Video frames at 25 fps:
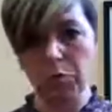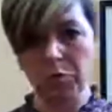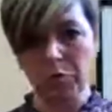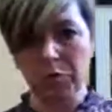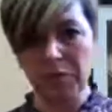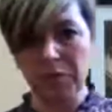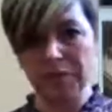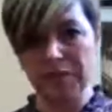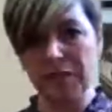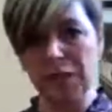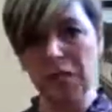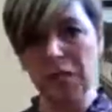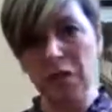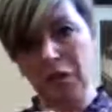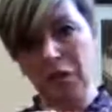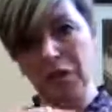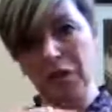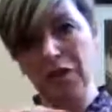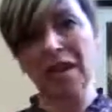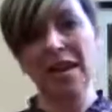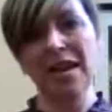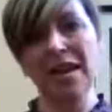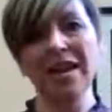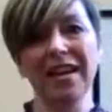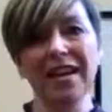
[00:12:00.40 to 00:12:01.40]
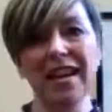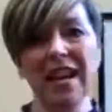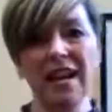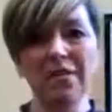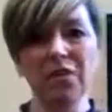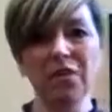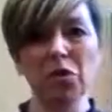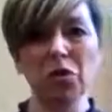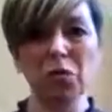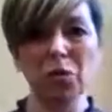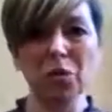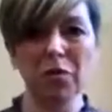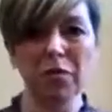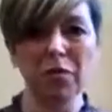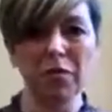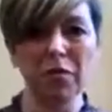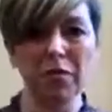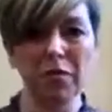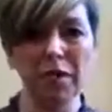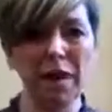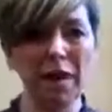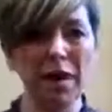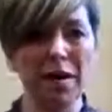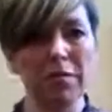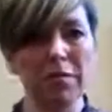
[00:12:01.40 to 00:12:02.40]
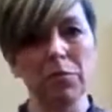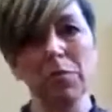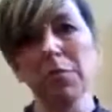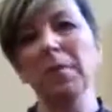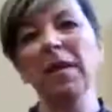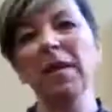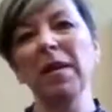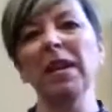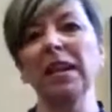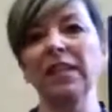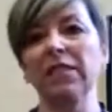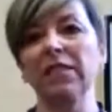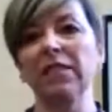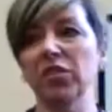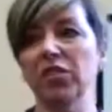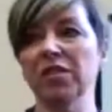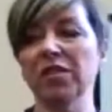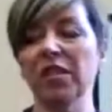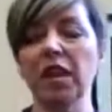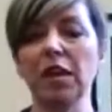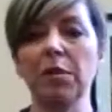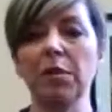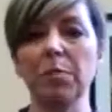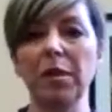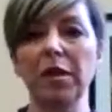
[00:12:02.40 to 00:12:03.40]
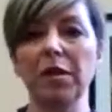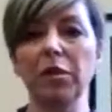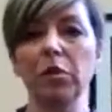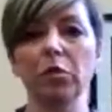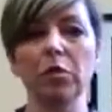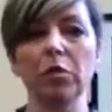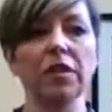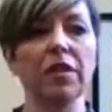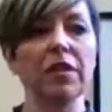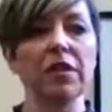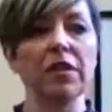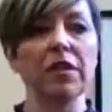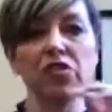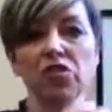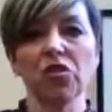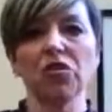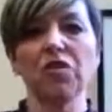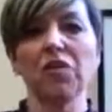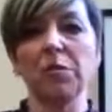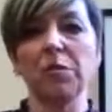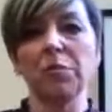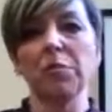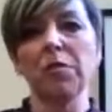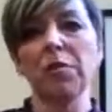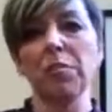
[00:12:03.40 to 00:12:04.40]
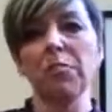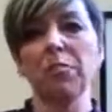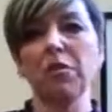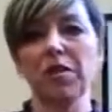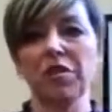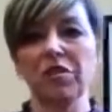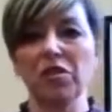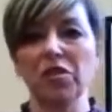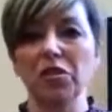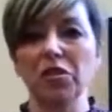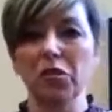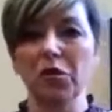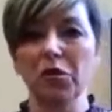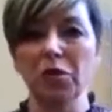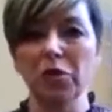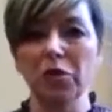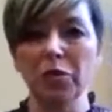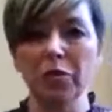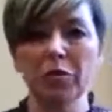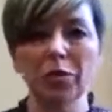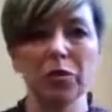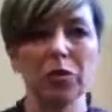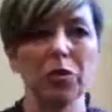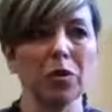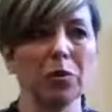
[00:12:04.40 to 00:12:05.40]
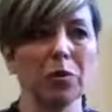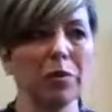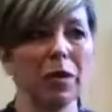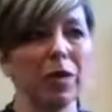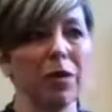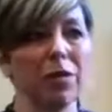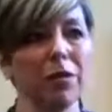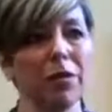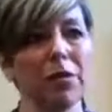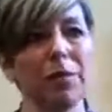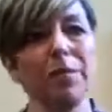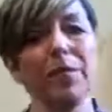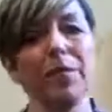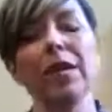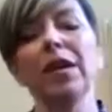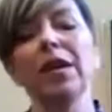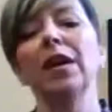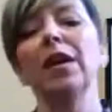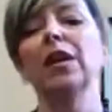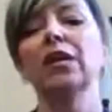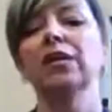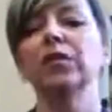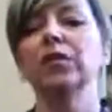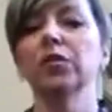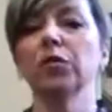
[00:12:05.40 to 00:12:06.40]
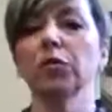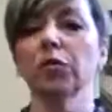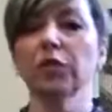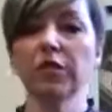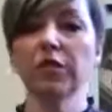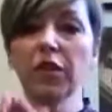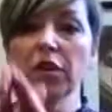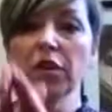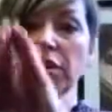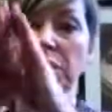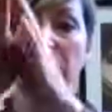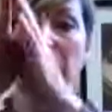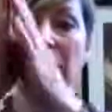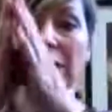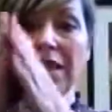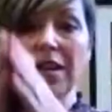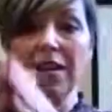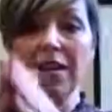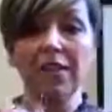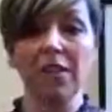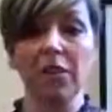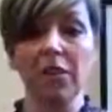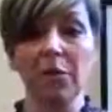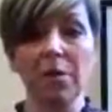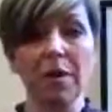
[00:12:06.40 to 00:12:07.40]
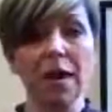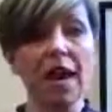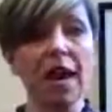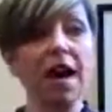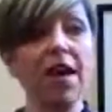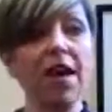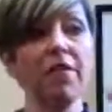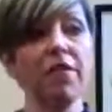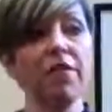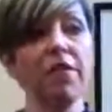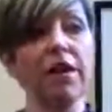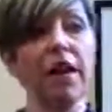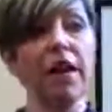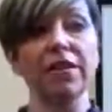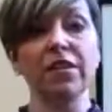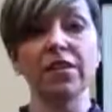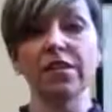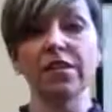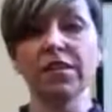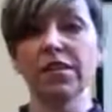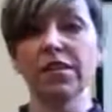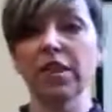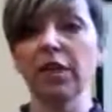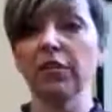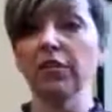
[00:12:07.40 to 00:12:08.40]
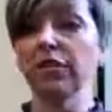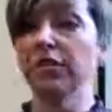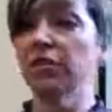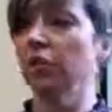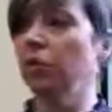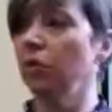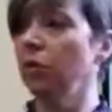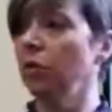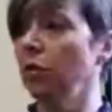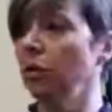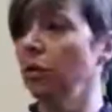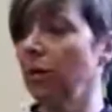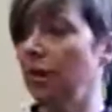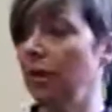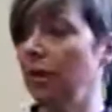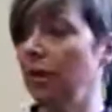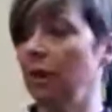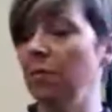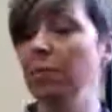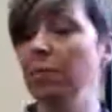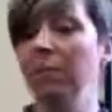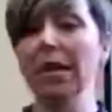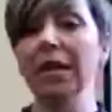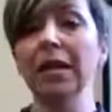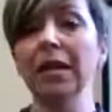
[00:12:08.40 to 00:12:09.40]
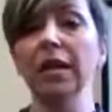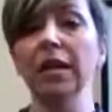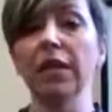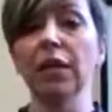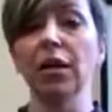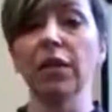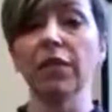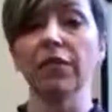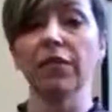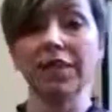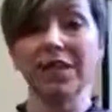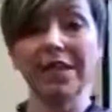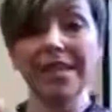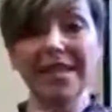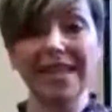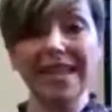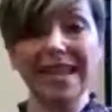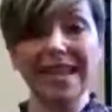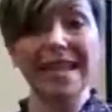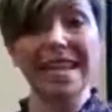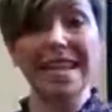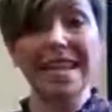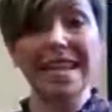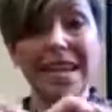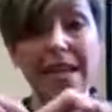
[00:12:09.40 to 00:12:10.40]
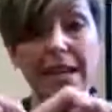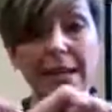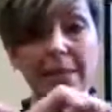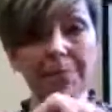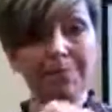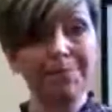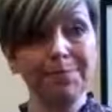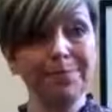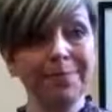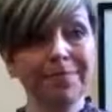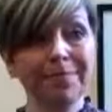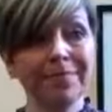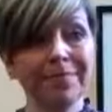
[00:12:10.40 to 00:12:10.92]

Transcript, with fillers: to put music on and have a go through that. And we might even just keep it going and then join in with the bridge and the chorus all the way through. So the first bit, if you ever find yourself stuck in the middle of the sea,